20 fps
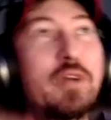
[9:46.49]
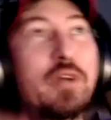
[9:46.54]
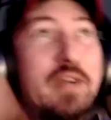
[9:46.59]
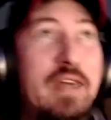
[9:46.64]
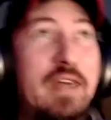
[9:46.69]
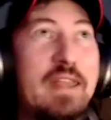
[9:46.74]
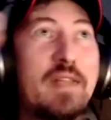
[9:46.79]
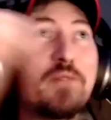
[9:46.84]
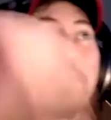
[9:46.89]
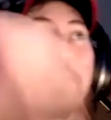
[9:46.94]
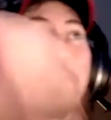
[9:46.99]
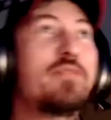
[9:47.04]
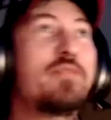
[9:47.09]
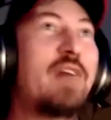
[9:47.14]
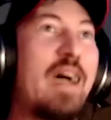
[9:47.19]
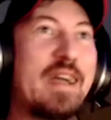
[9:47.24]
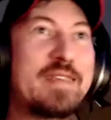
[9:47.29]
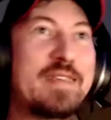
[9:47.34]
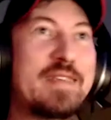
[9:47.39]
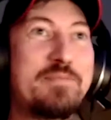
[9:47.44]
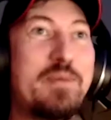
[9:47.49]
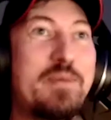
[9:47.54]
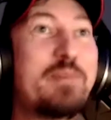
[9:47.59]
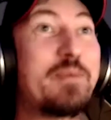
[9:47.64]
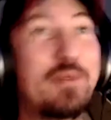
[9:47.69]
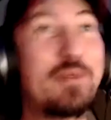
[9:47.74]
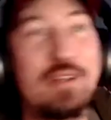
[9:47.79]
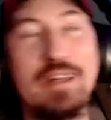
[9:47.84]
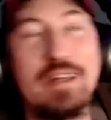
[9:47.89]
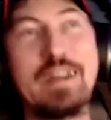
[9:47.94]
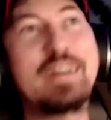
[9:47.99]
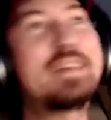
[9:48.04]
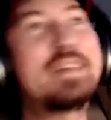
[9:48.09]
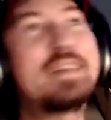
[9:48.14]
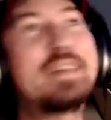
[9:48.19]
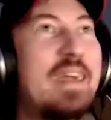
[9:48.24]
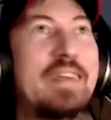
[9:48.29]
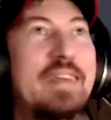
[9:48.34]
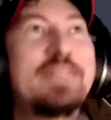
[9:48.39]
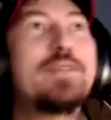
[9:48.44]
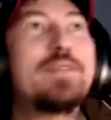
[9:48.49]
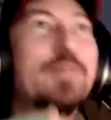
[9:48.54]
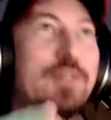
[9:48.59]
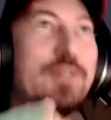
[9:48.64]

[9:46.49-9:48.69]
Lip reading: hitting with facts. People are like, get to the